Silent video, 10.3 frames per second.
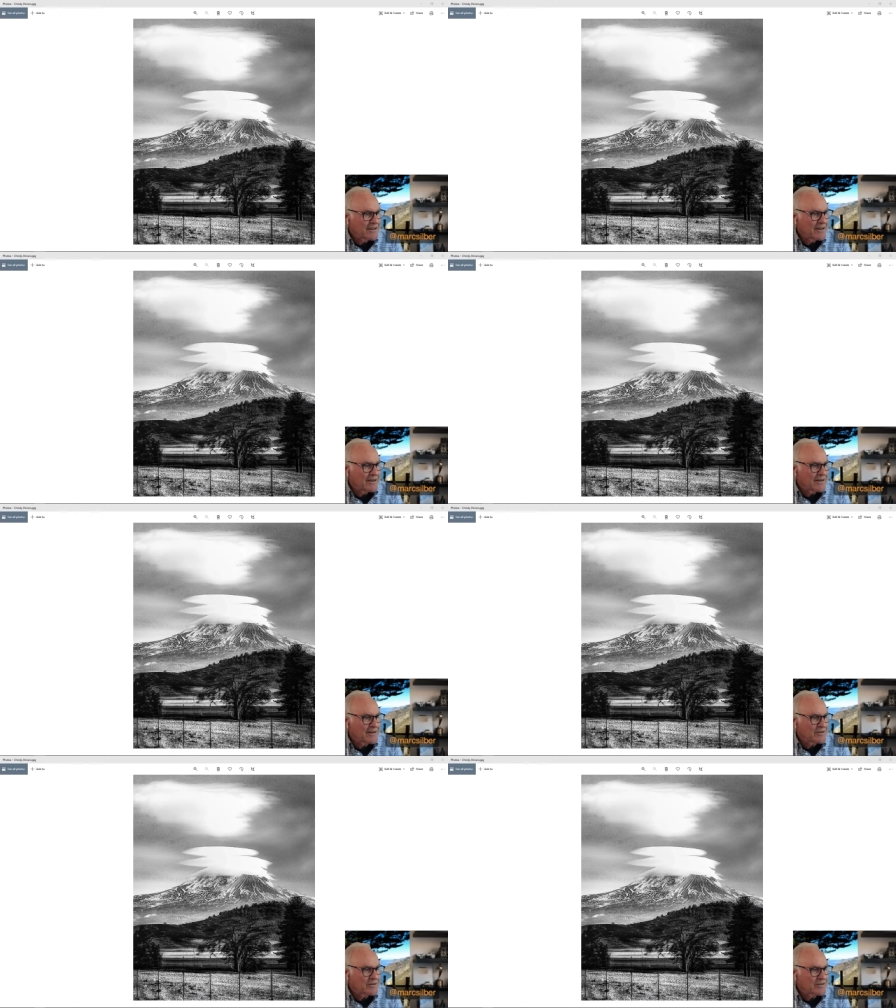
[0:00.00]

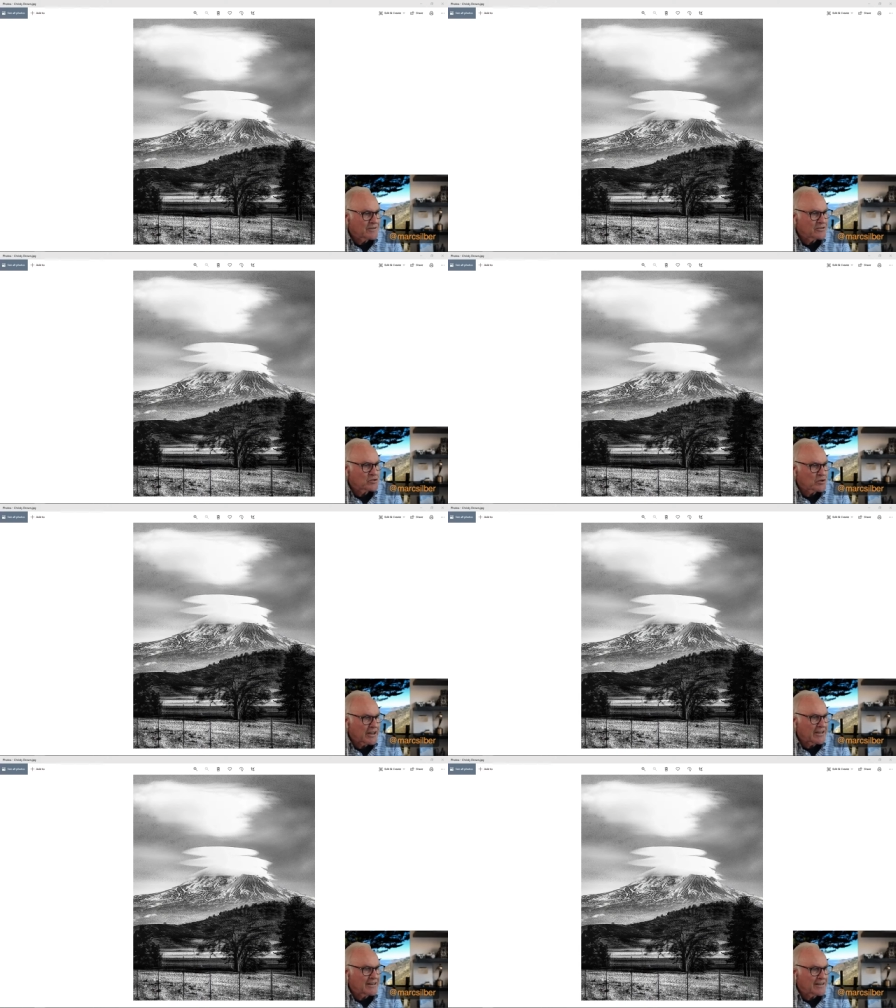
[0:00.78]
Uh, the
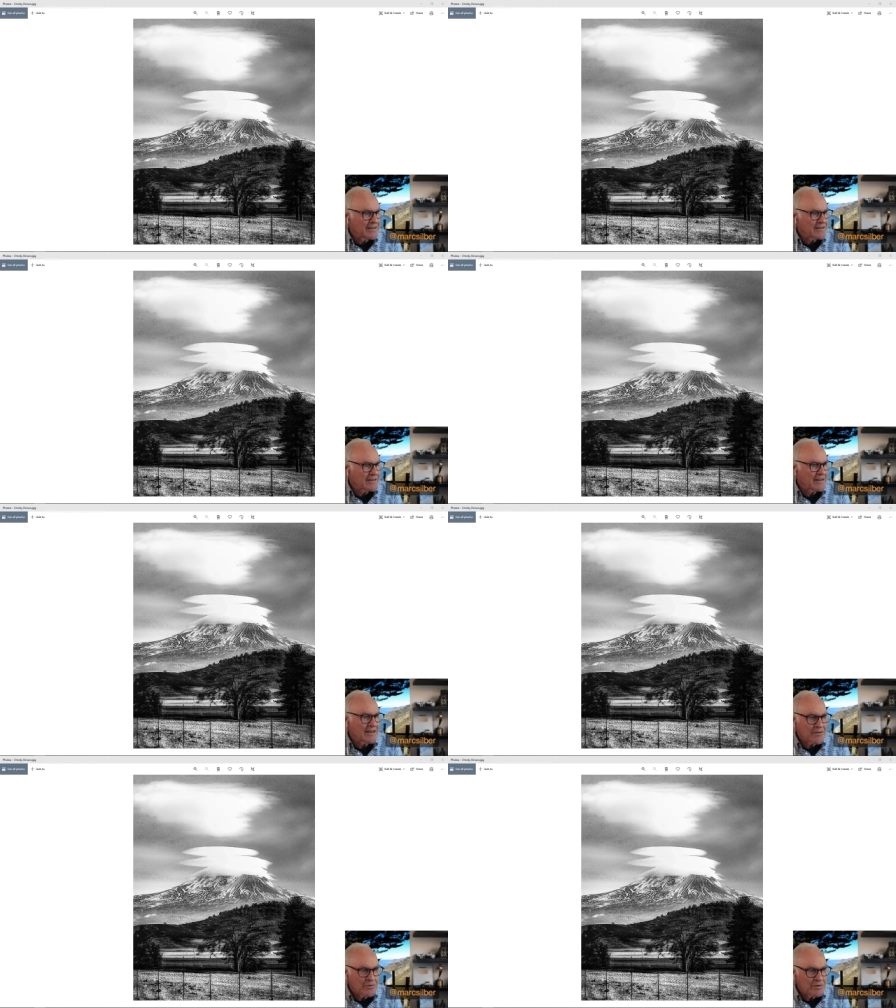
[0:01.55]
train I
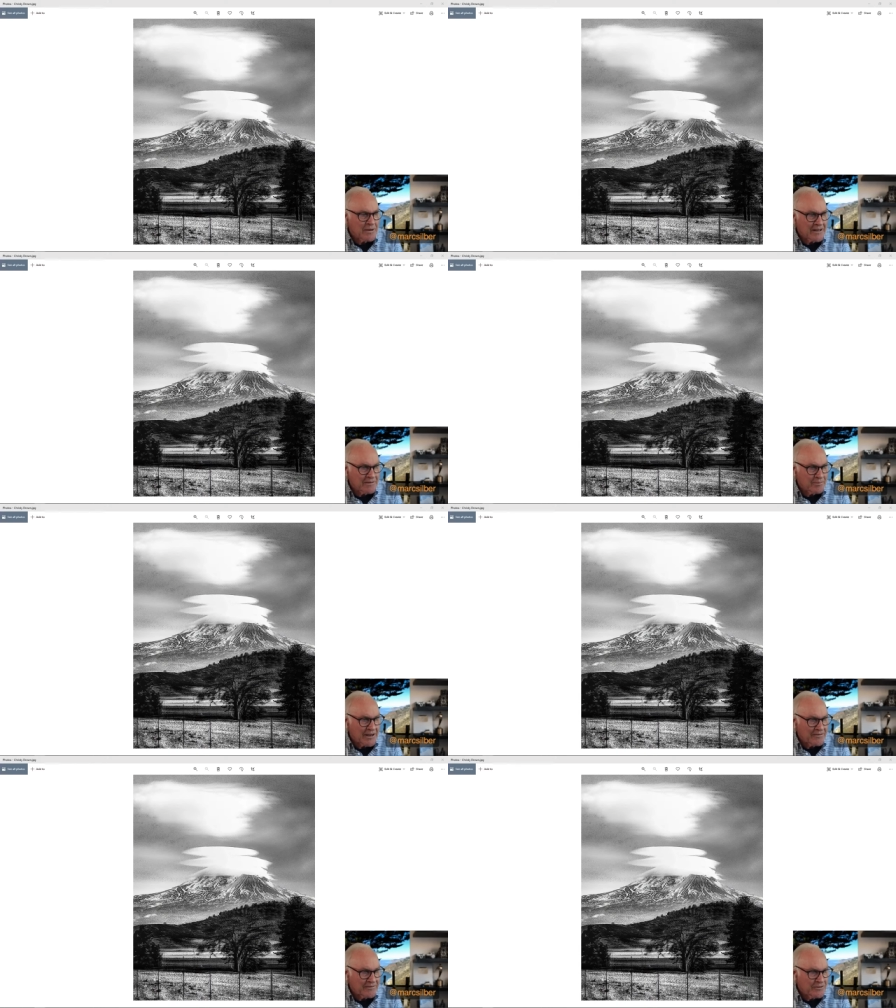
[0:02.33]
think would make it
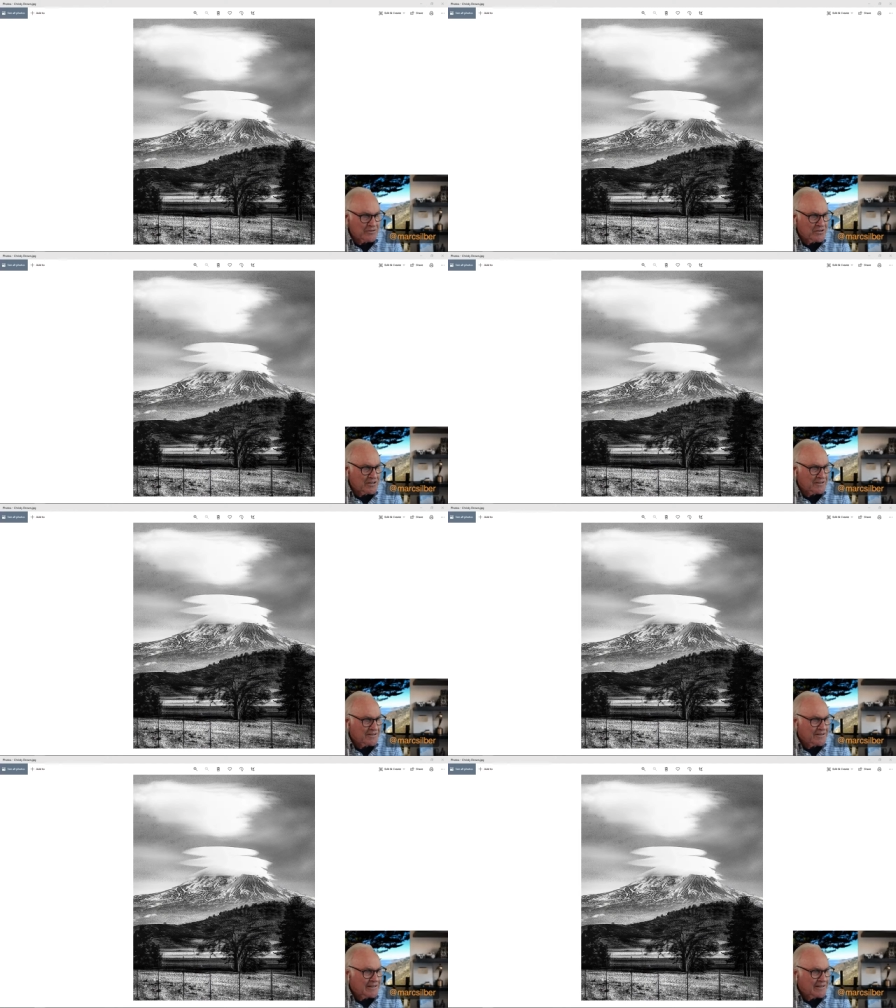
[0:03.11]
Mount Fuji.